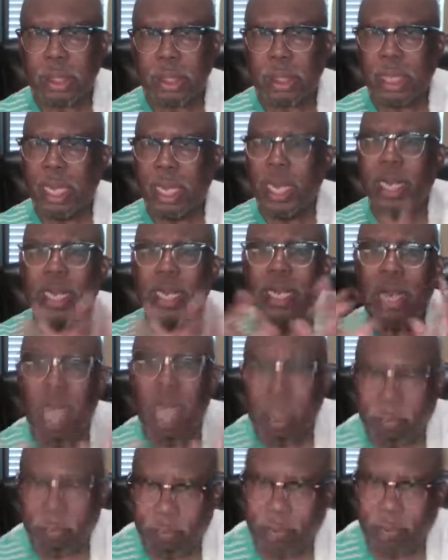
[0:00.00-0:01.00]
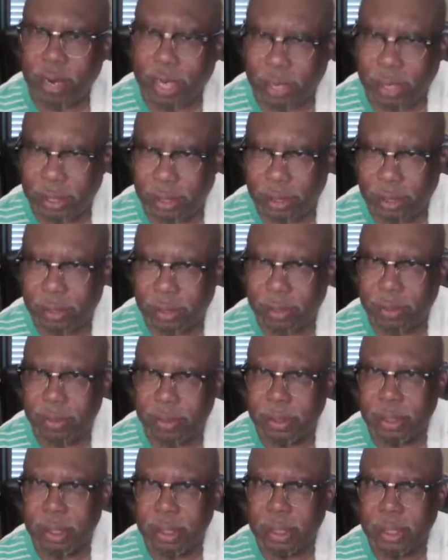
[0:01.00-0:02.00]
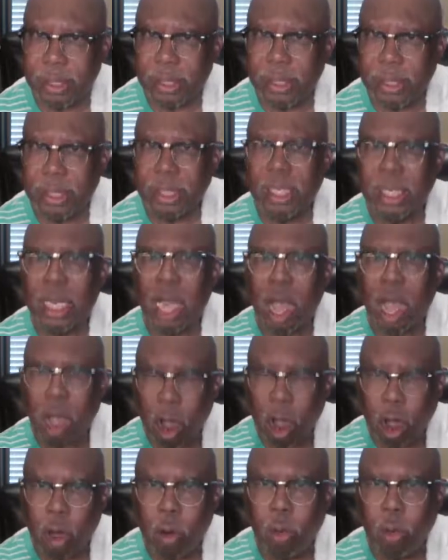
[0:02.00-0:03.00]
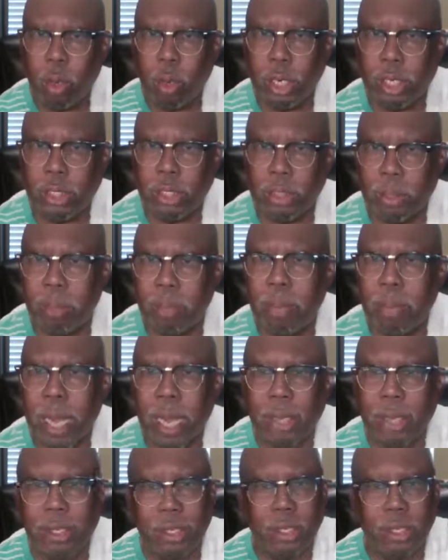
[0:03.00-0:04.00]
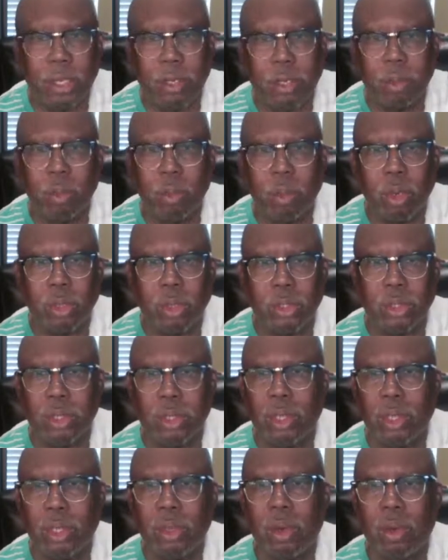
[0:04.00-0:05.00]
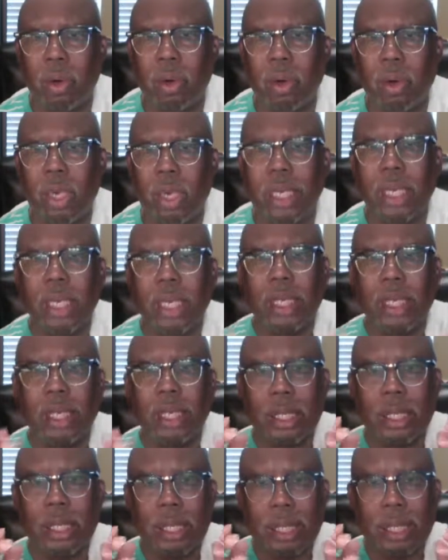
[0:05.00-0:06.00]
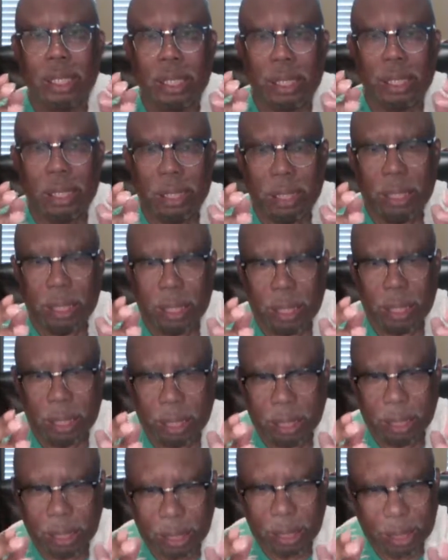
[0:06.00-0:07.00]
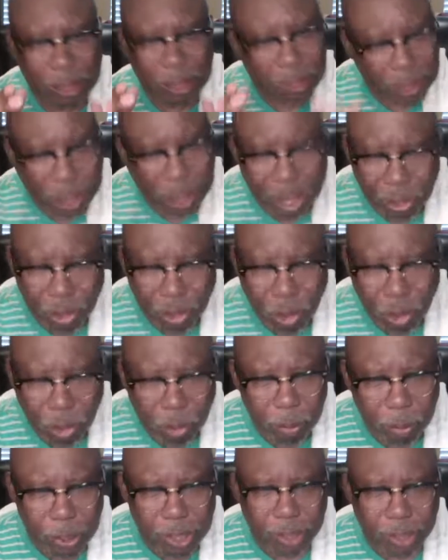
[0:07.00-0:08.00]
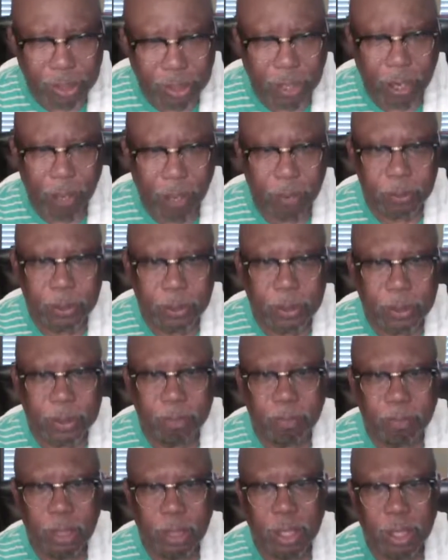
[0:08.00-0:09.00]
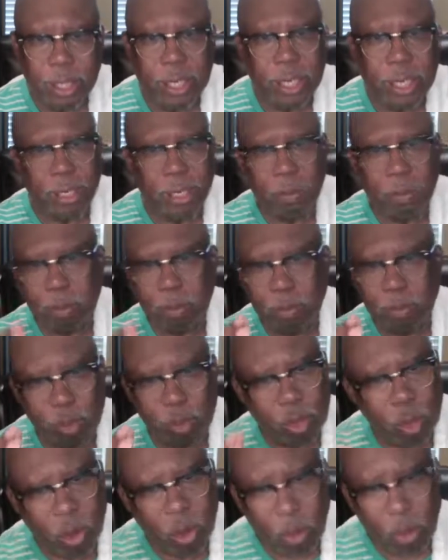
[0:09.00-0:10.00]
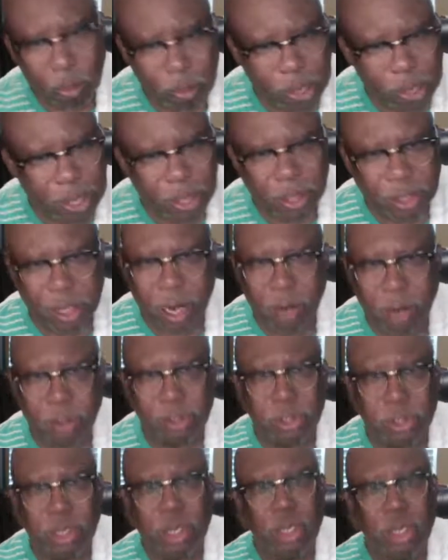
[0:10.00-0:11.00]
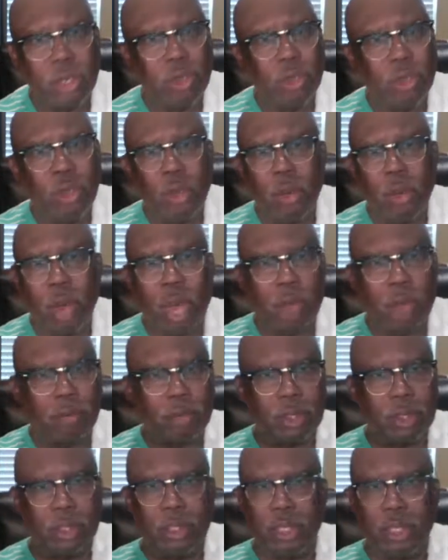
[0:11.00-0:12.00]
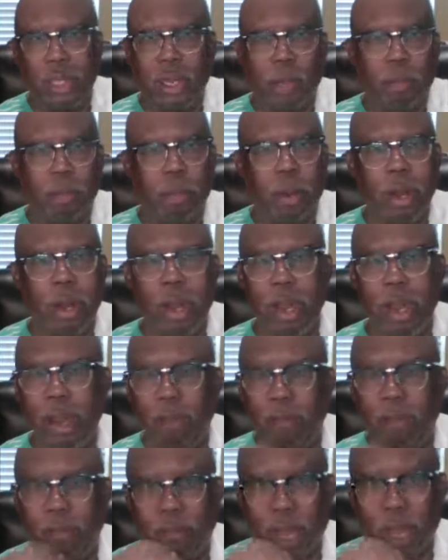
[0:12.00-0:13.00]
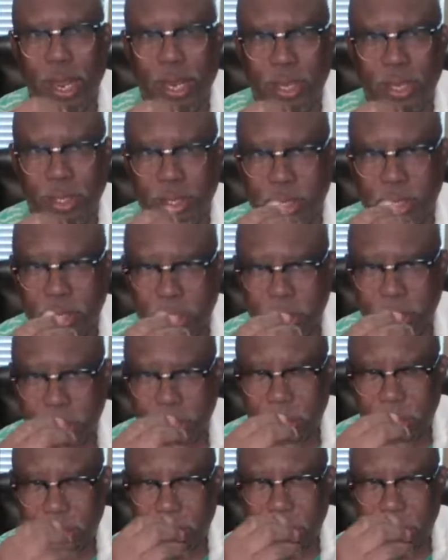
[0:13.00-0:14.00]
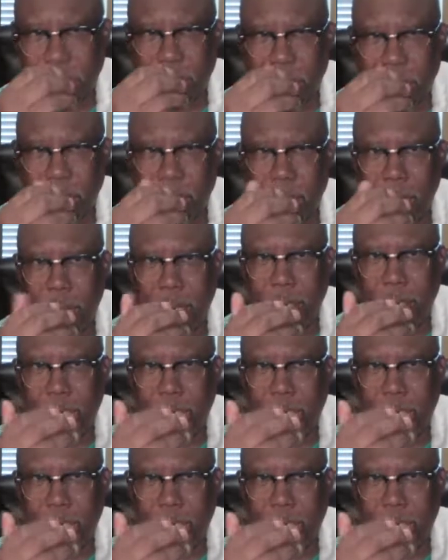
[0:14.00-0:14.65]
and not faint. Always abounding in the works of the Lord. You got to go to Pentecost. And to go to Pentecost, you have to sit up there and face God